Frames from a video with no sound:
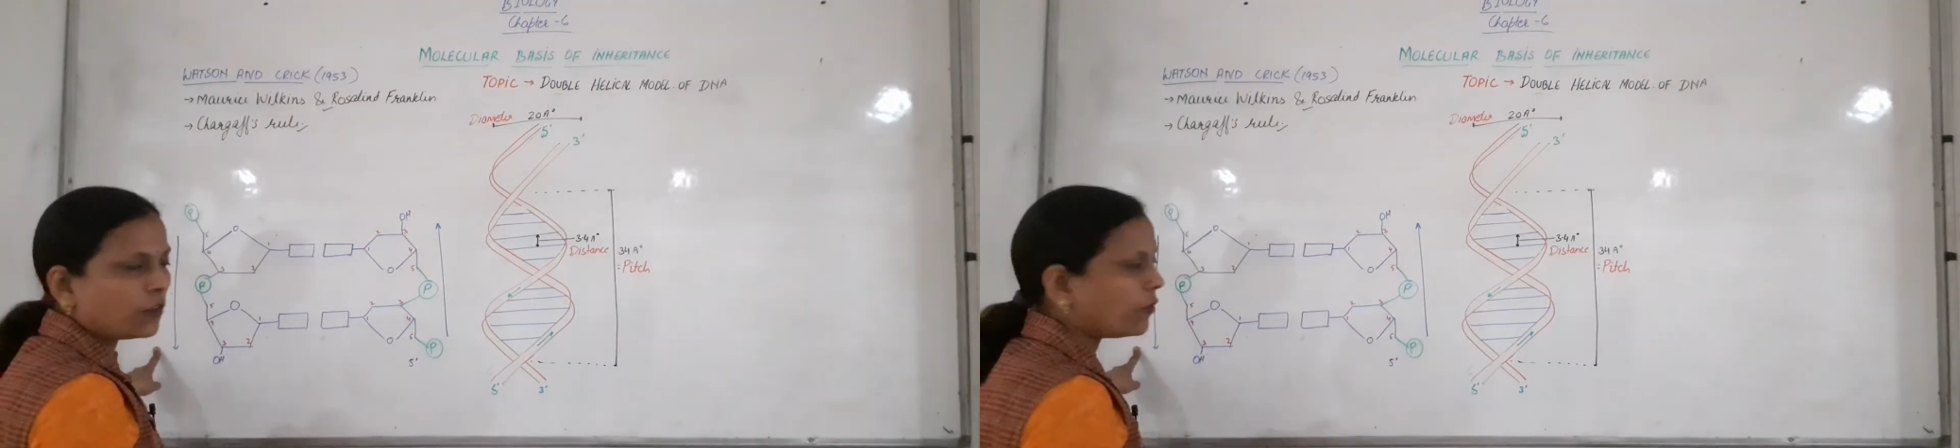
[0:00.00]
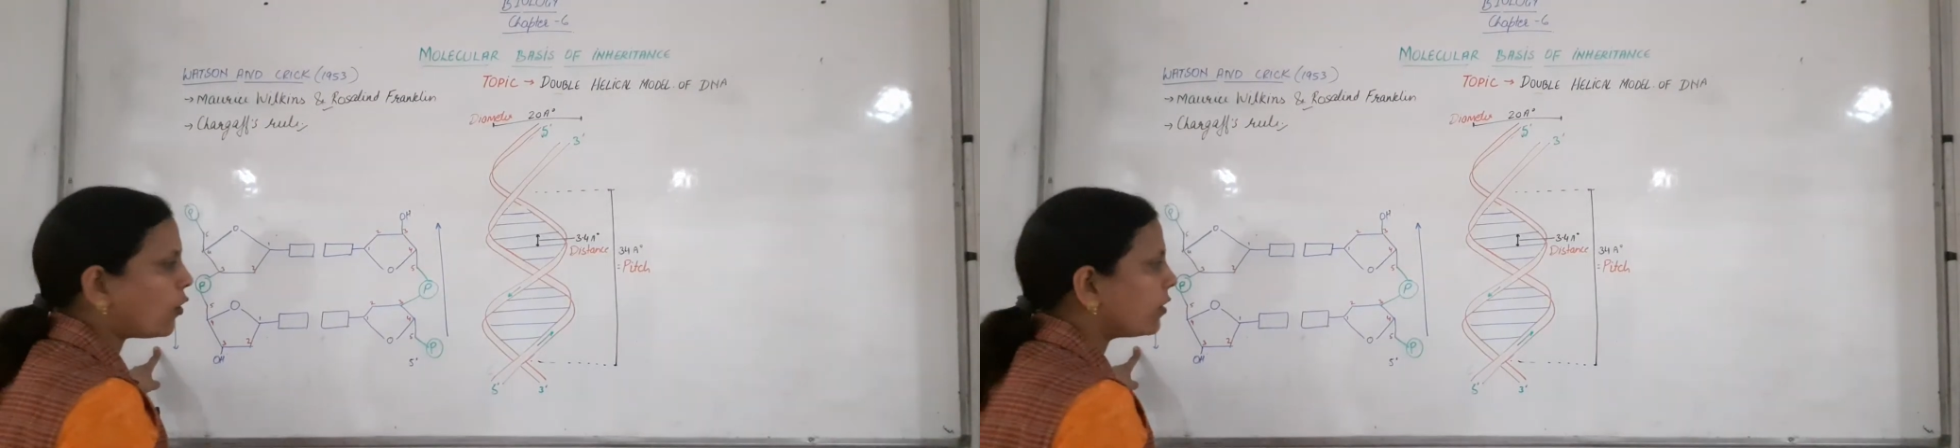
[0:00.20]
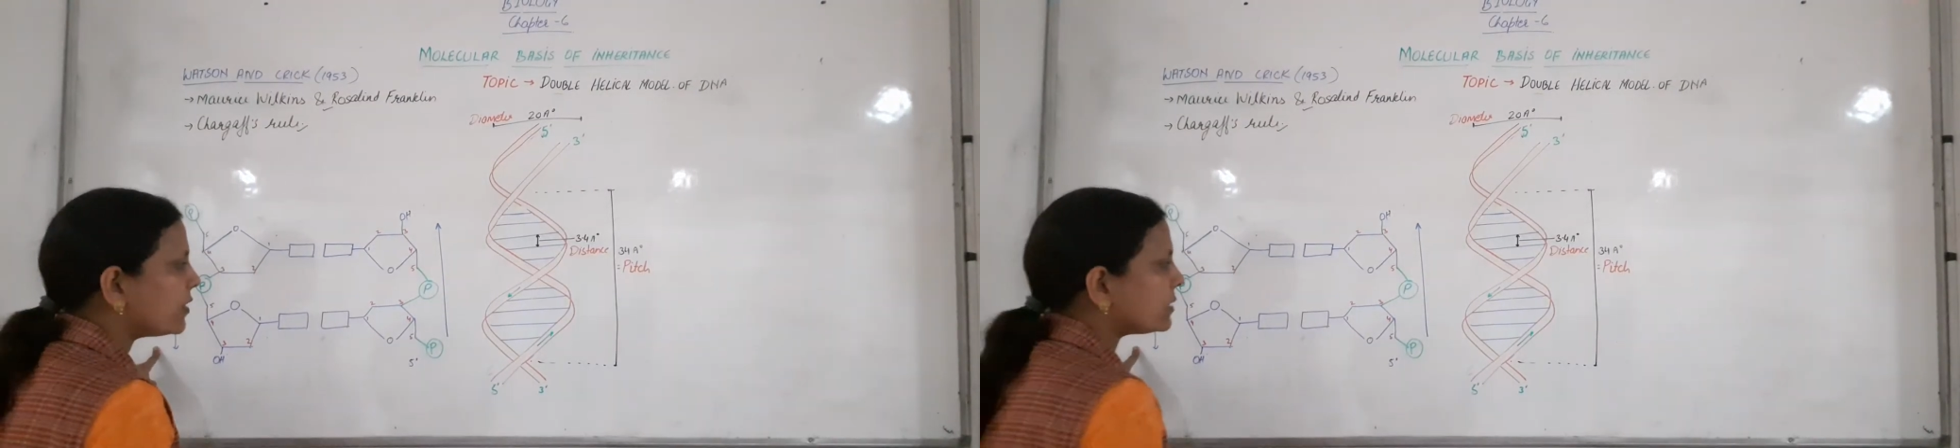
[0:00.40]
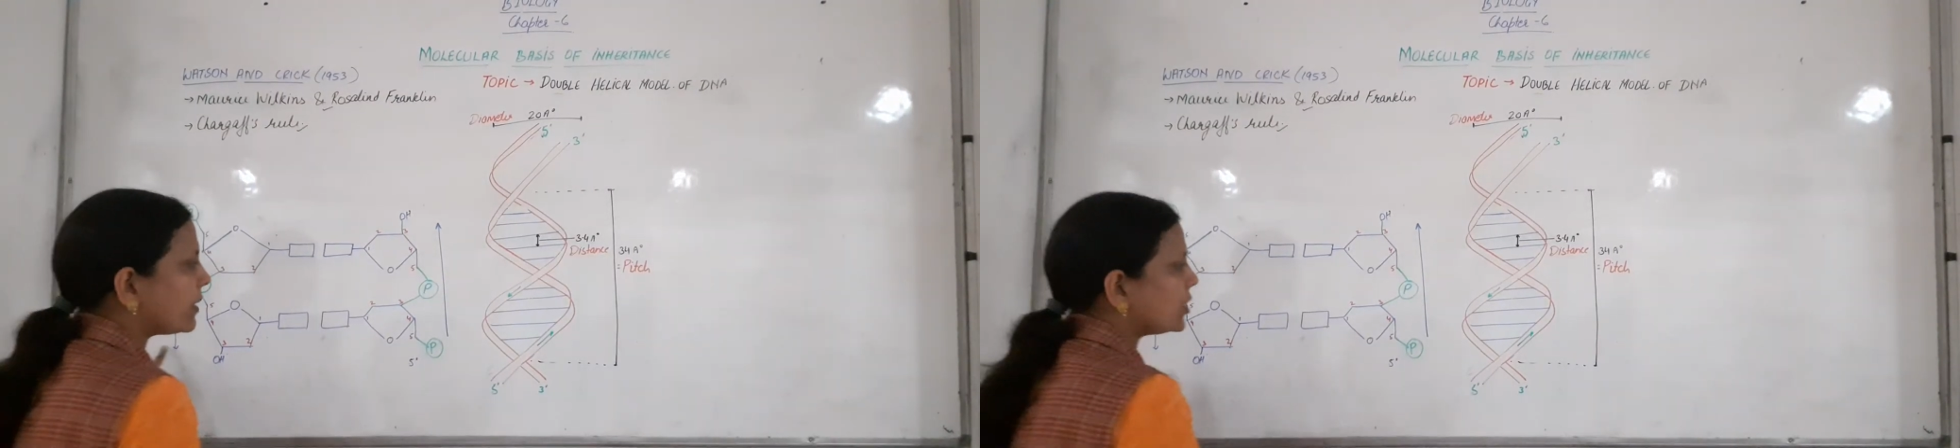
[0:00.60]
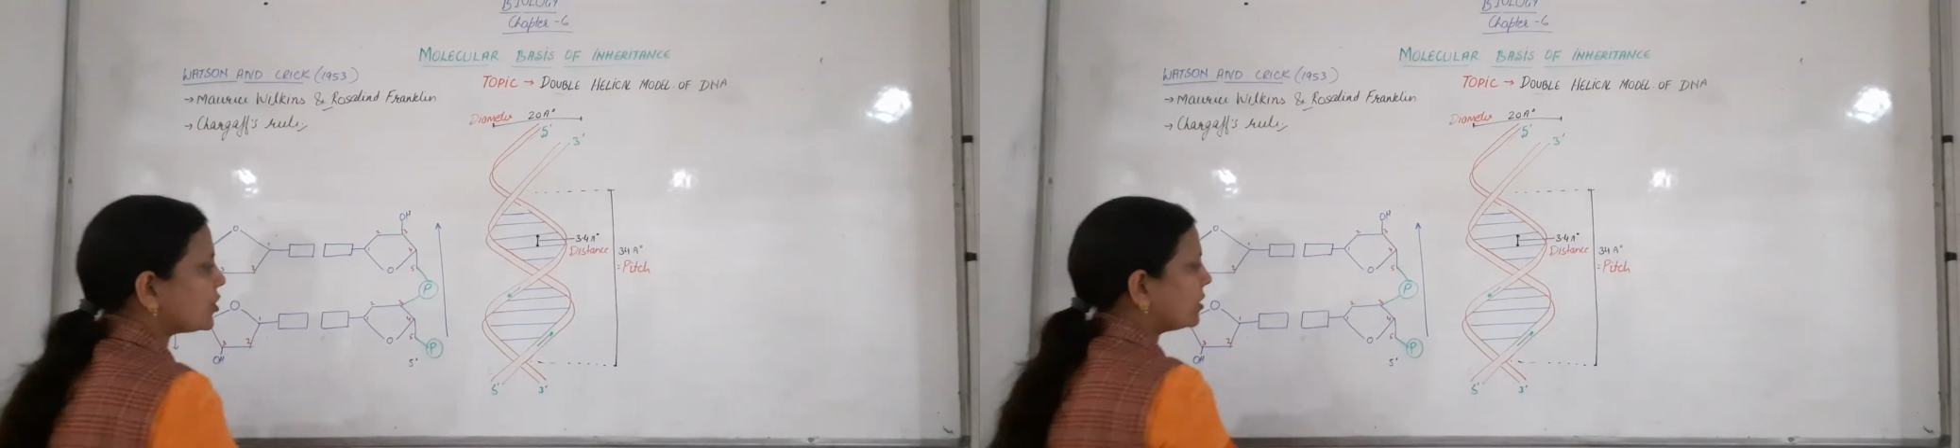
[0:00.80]
We always
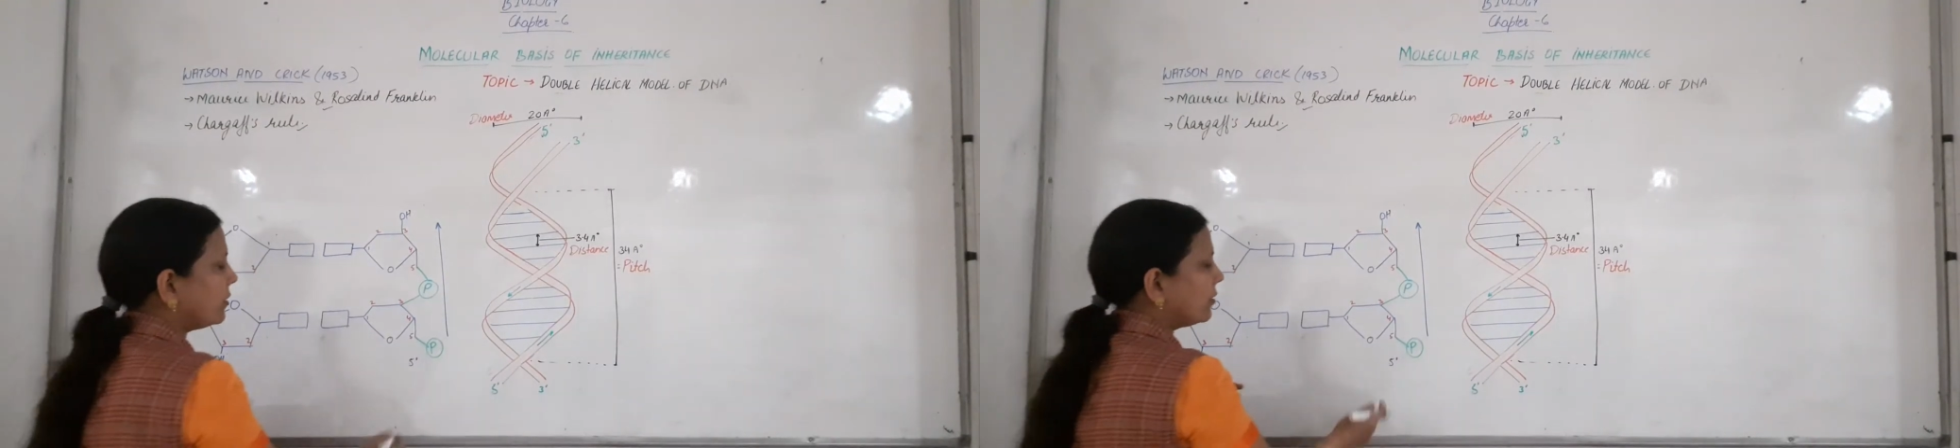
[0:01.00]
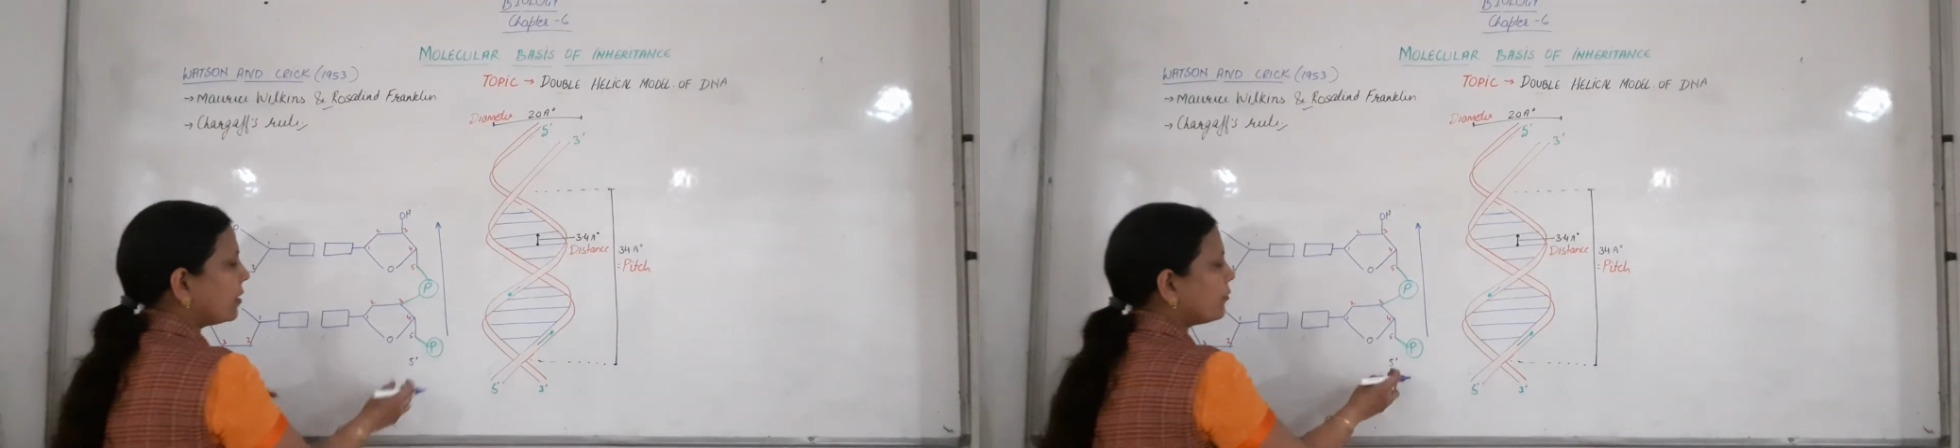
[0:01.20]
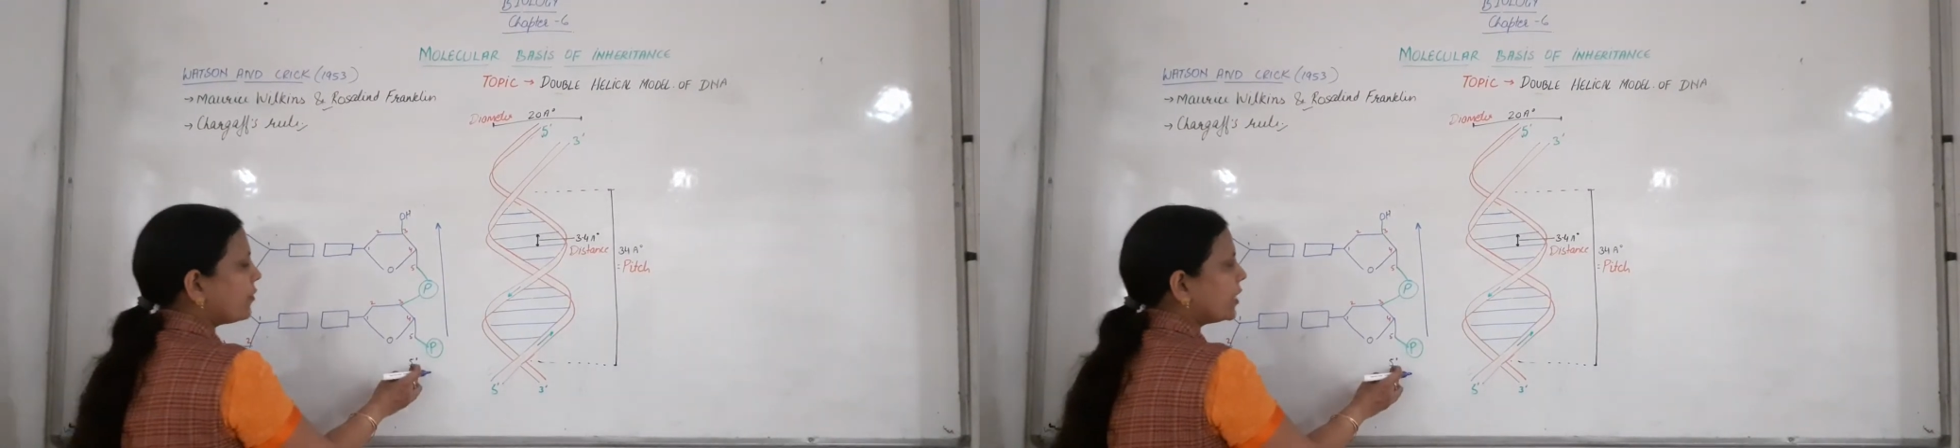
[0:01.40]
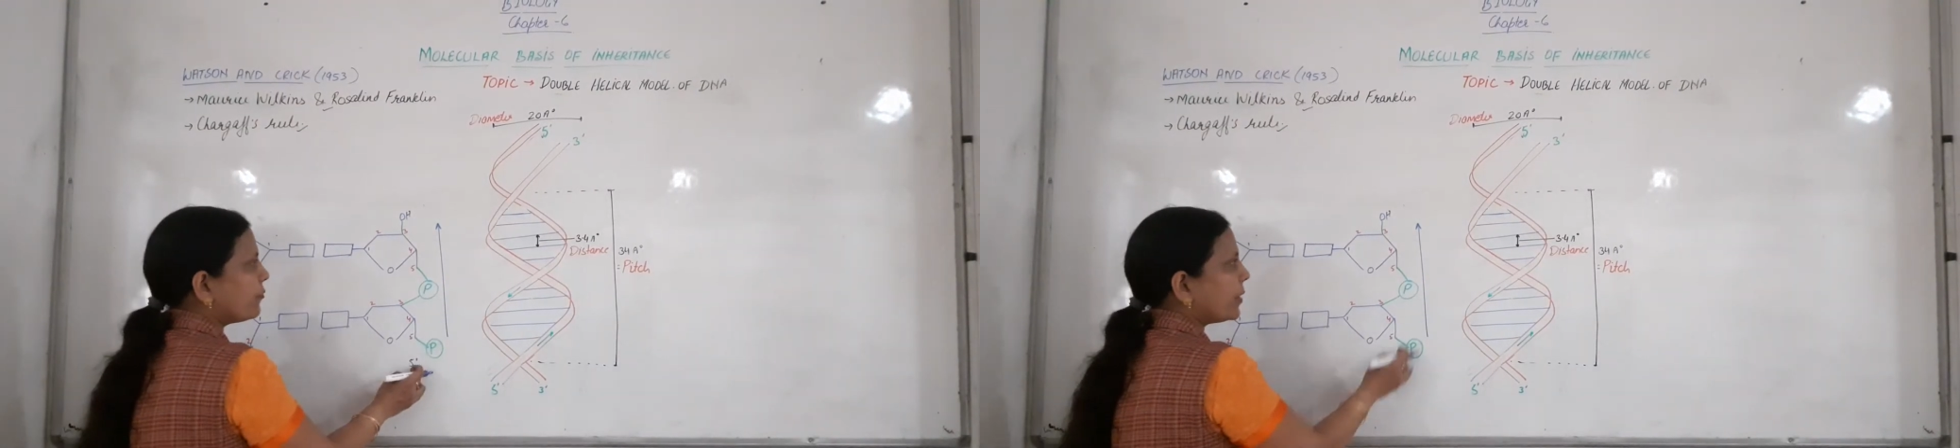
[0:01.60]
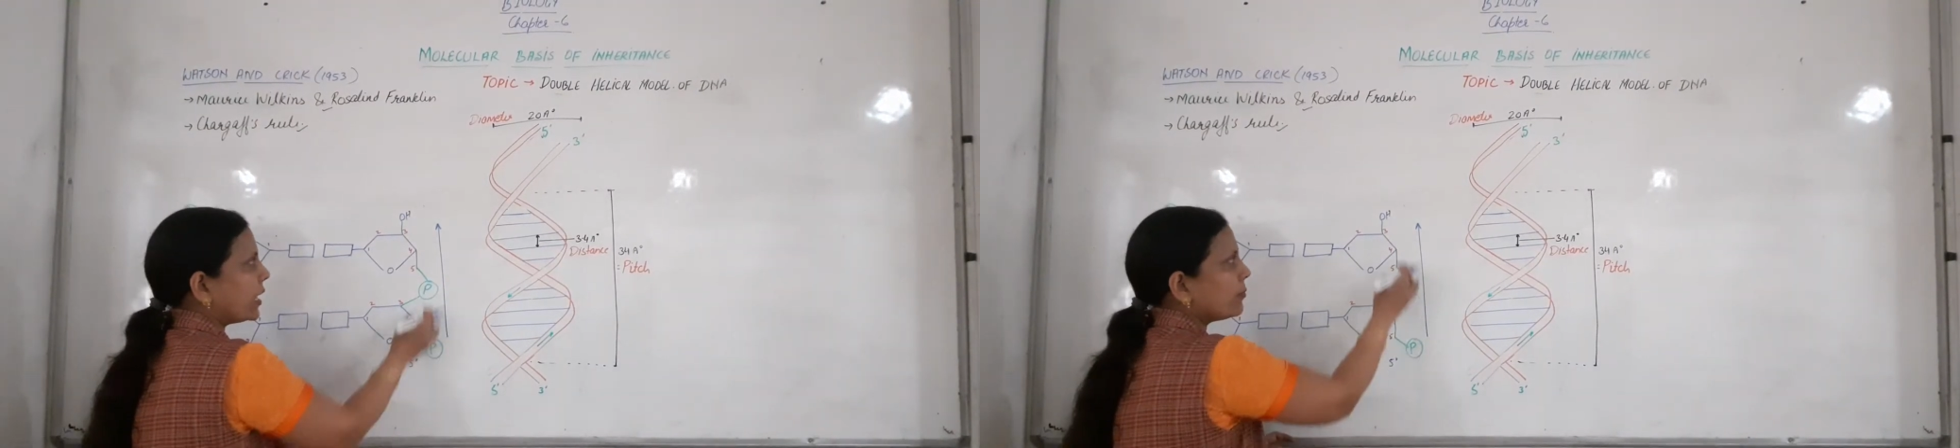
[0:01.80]
mention a
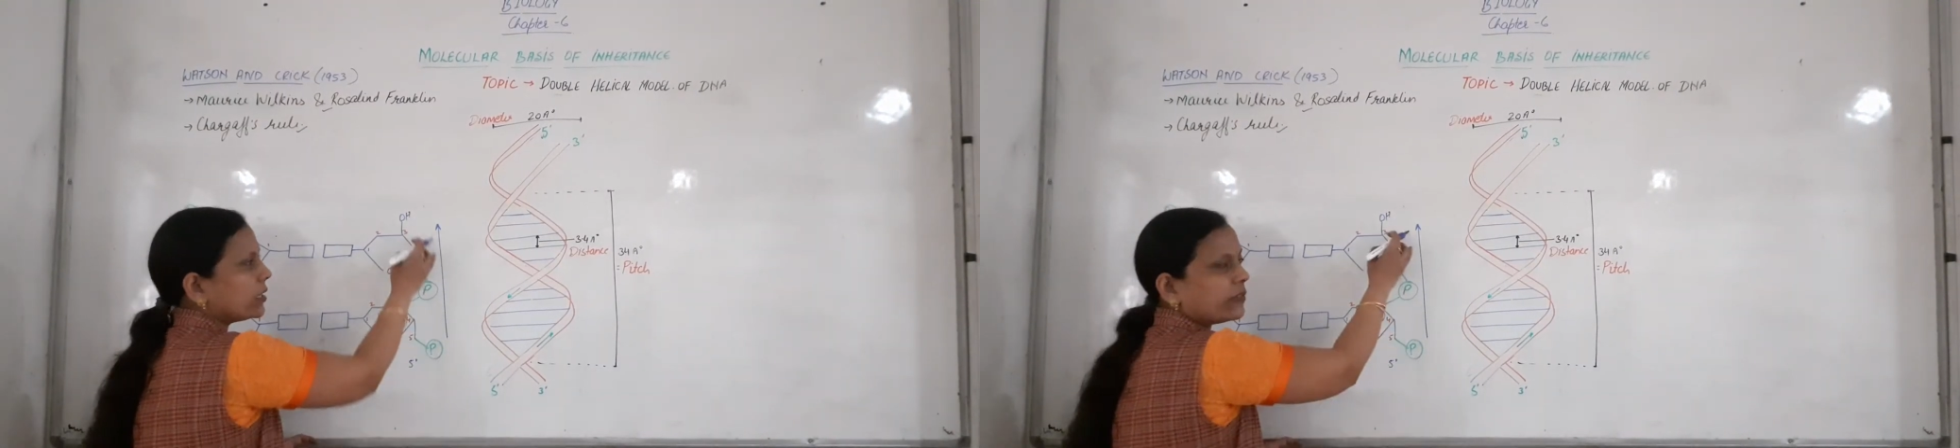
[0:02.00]
5',